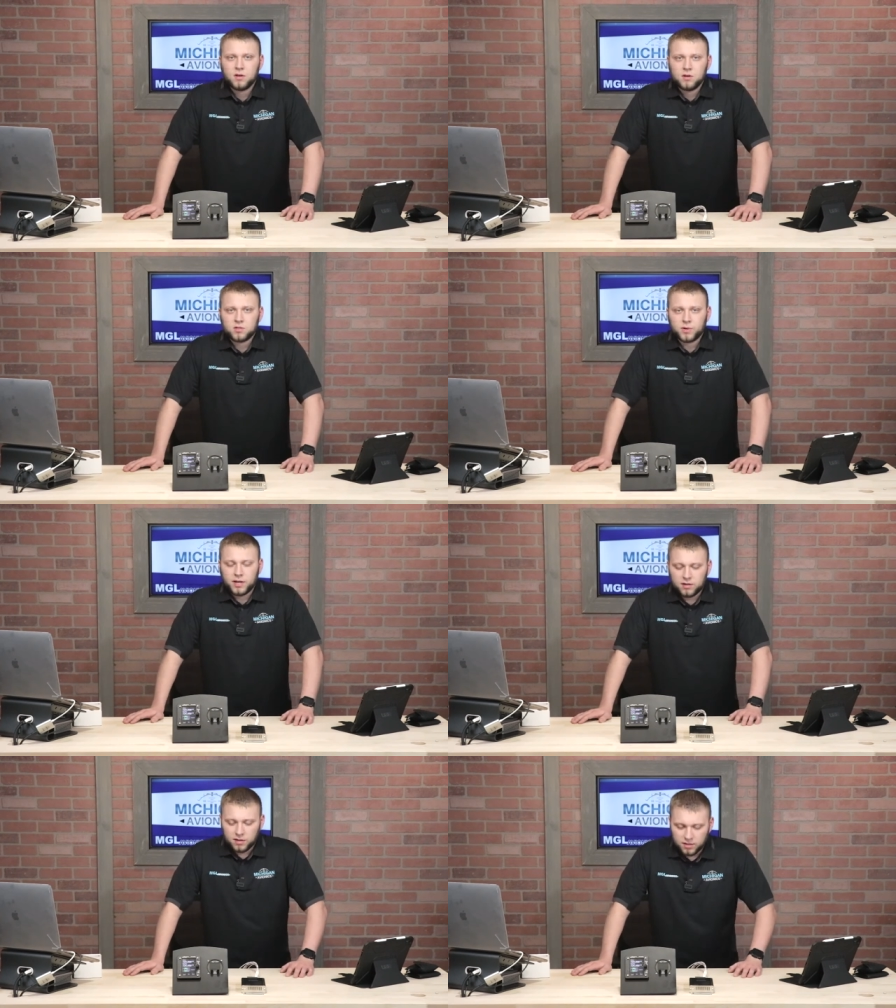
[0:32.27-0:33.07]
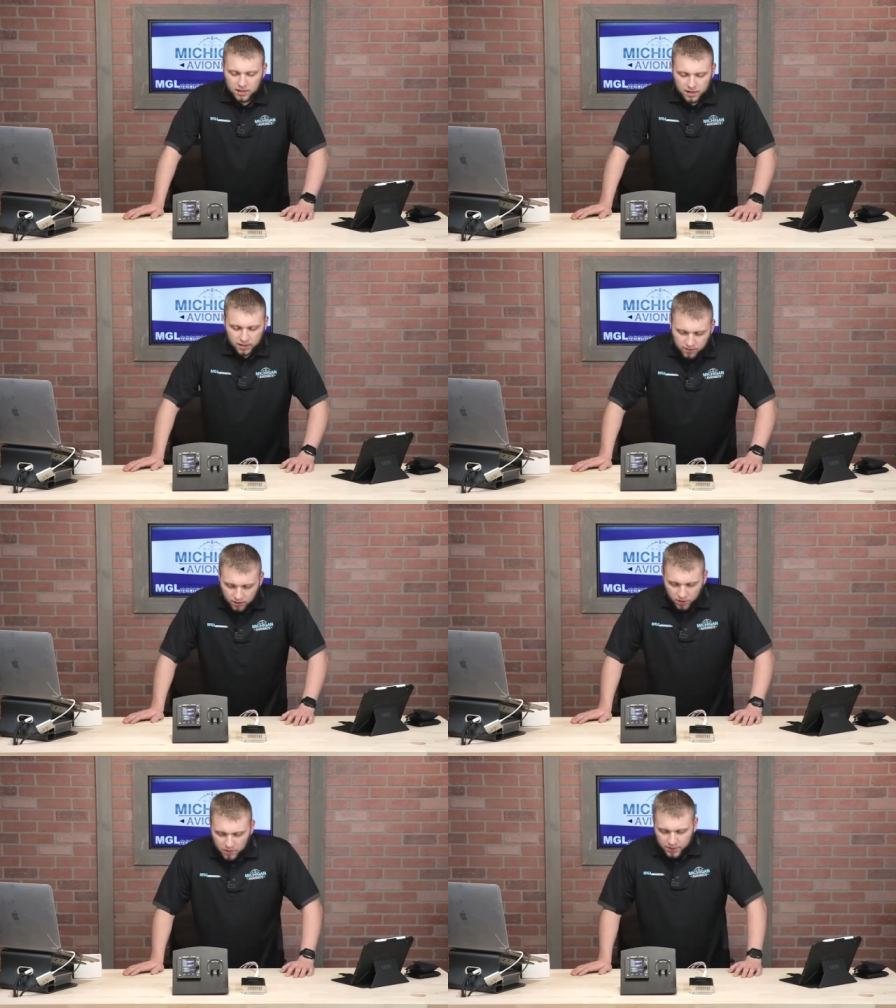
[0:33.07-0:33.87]
So we're getting our uh,
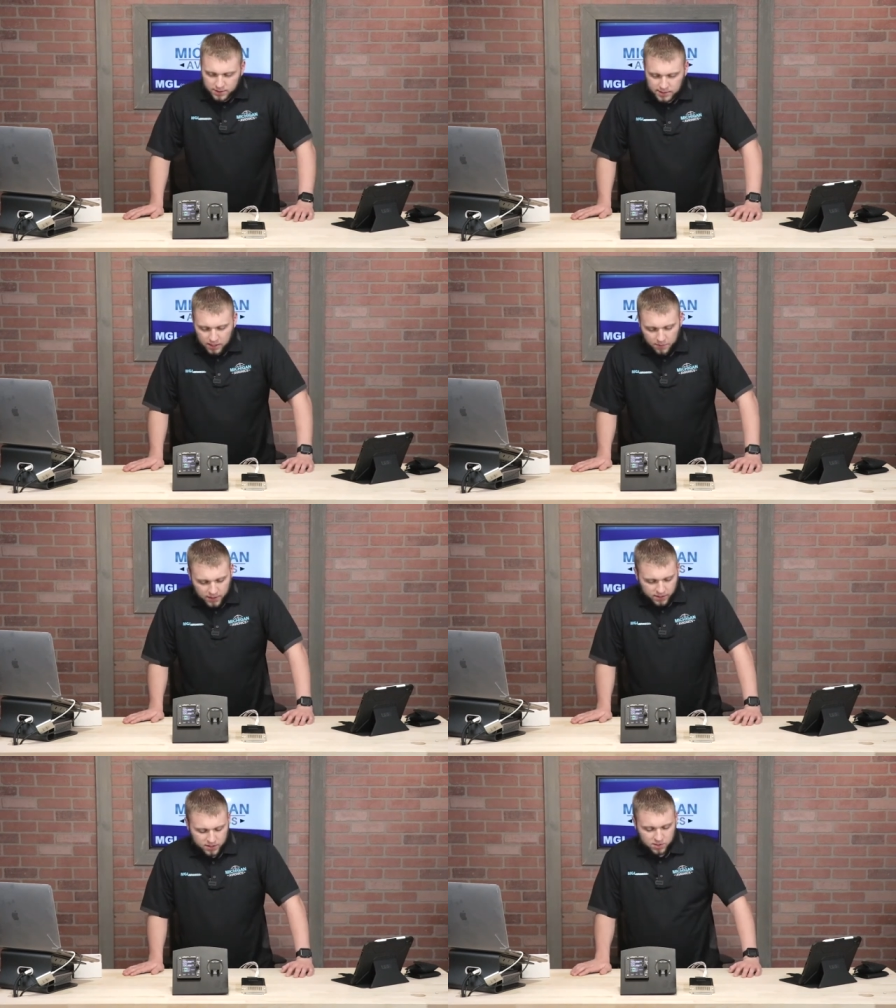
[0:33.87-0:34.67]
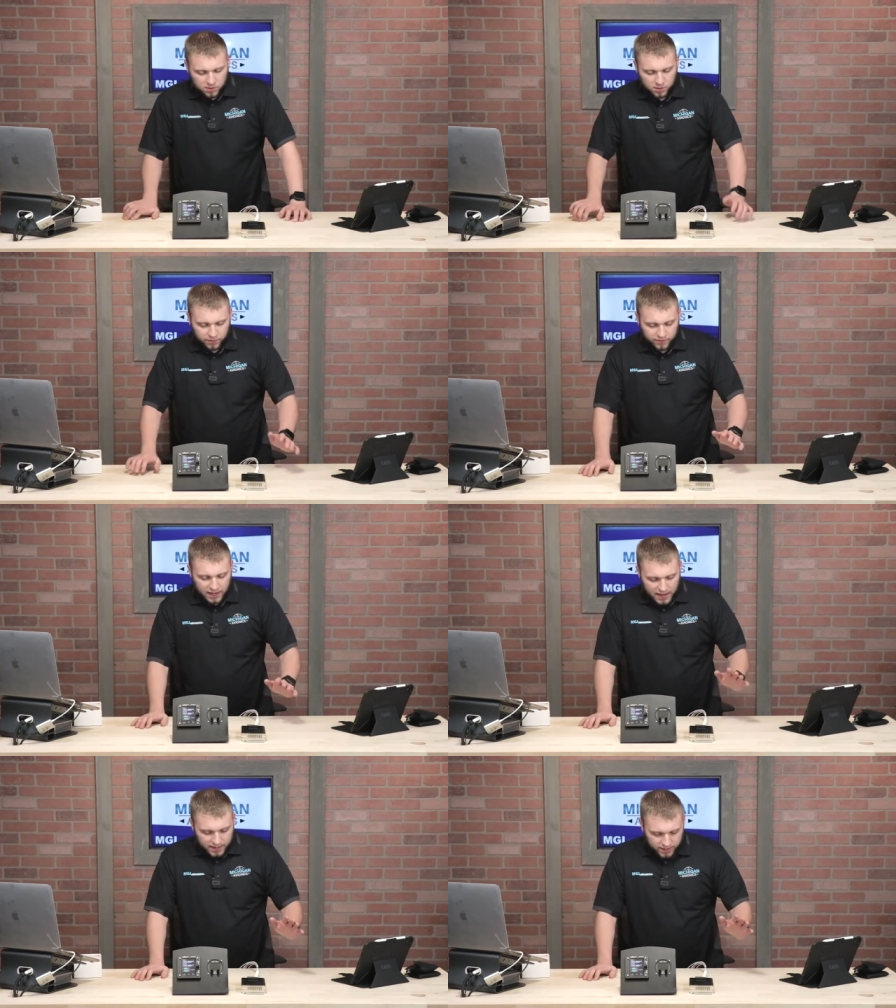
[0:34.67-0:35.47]
equipment set up here. So what we've
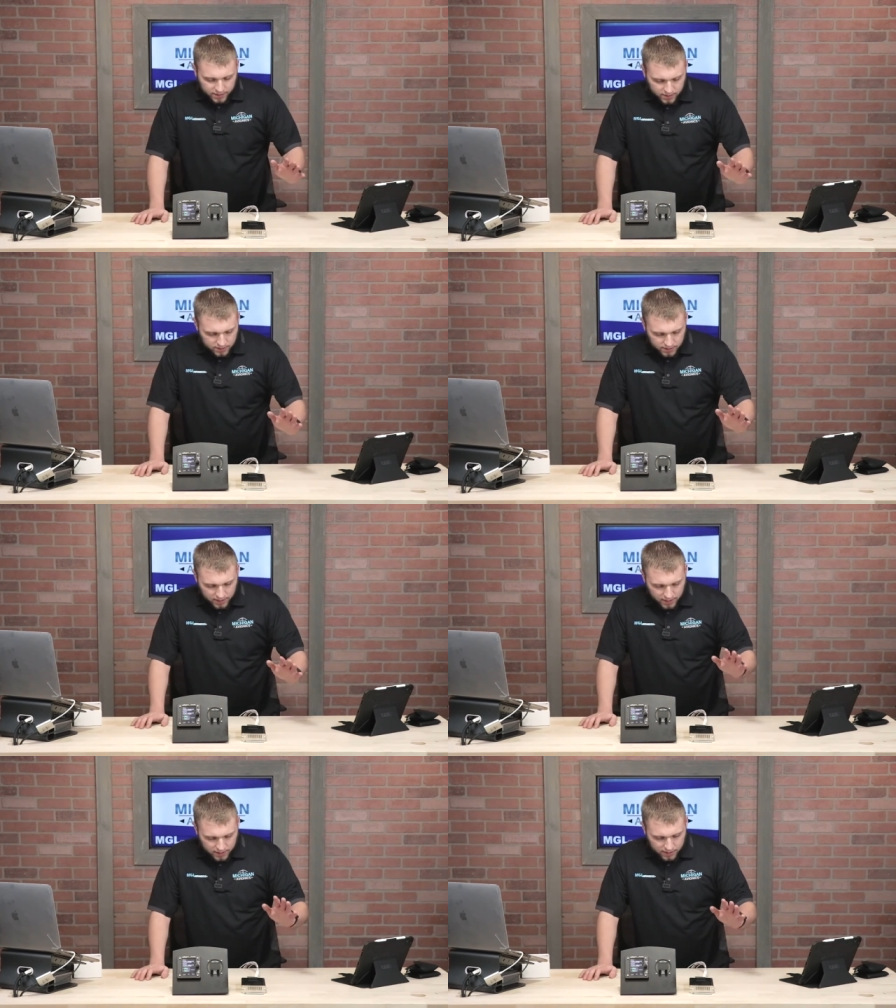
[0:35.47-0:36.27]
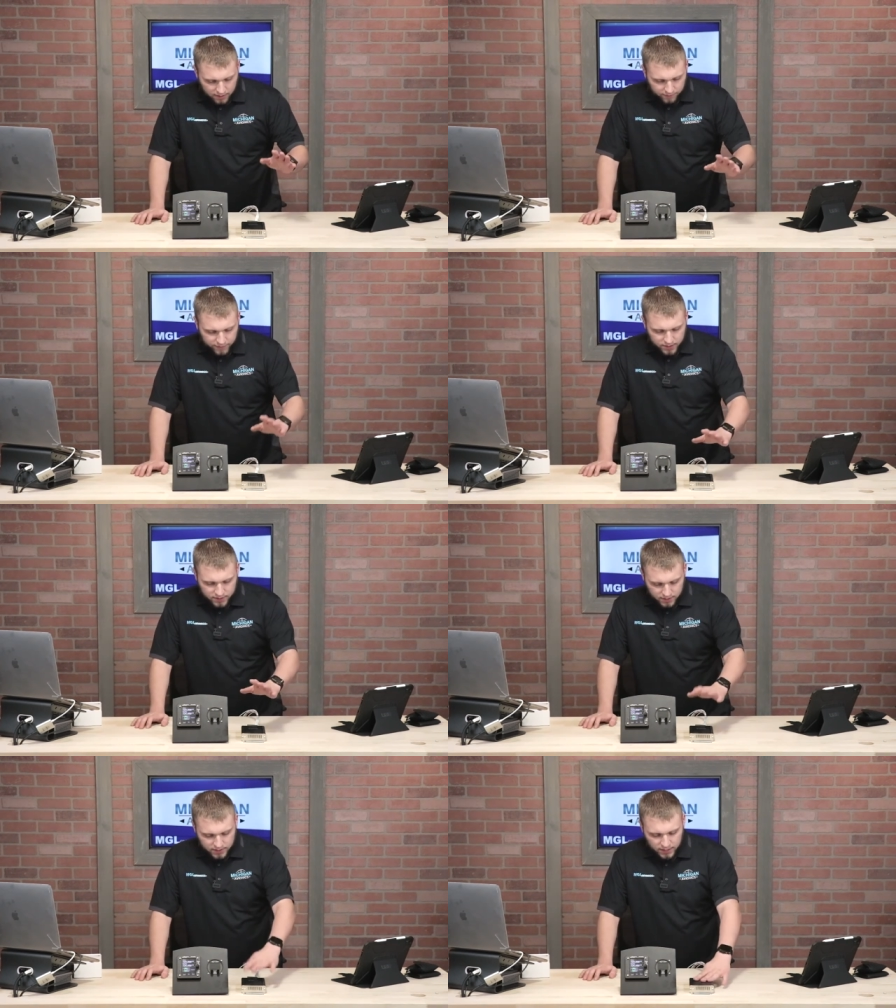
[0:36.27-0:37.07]
got is a uh, V
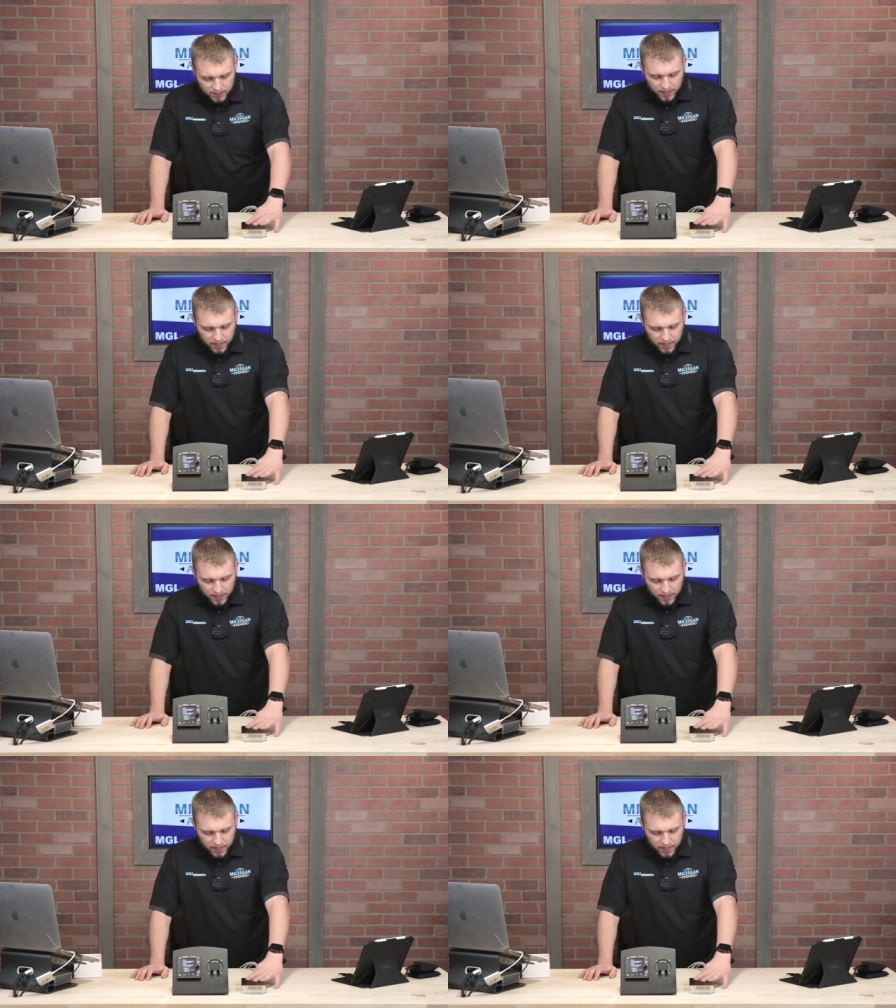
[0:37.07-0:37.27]
16 to